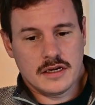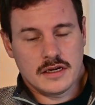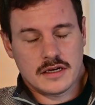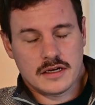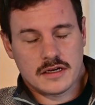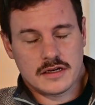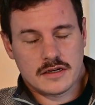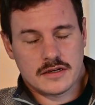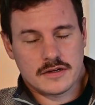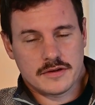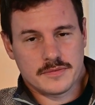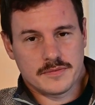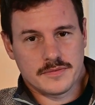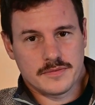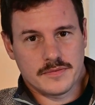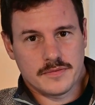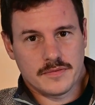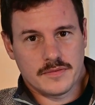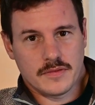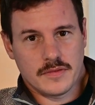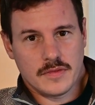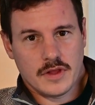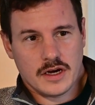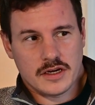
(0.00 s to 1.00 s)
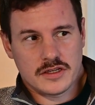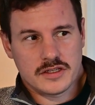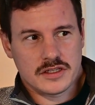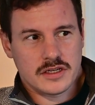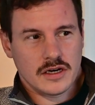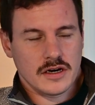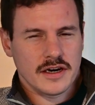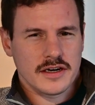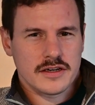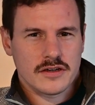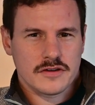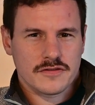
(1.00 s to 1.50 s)
I
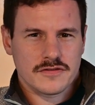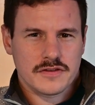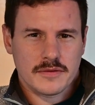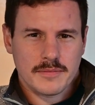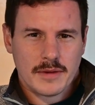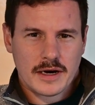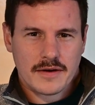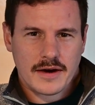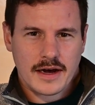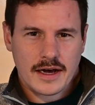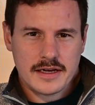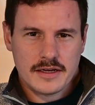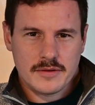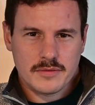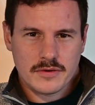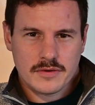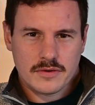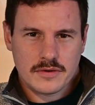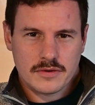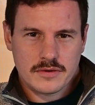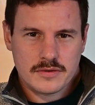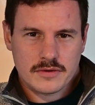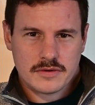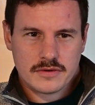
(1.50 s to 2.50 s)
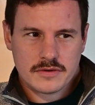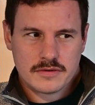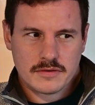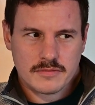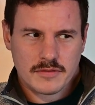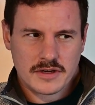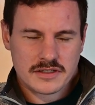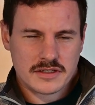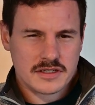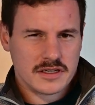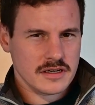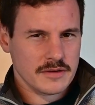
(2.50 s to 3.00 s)
started off in about April,
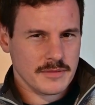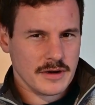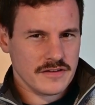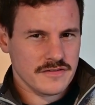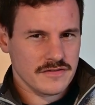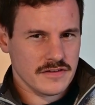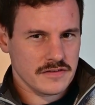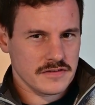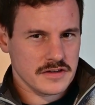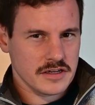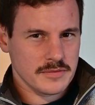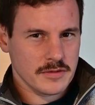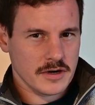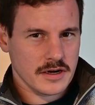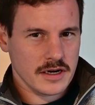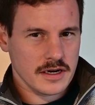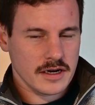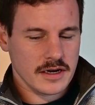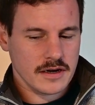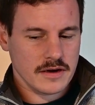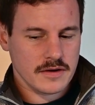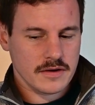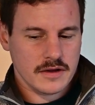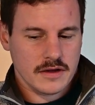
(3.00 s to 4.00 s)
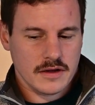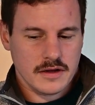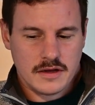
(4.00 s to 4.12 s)
must have done about 50 by now.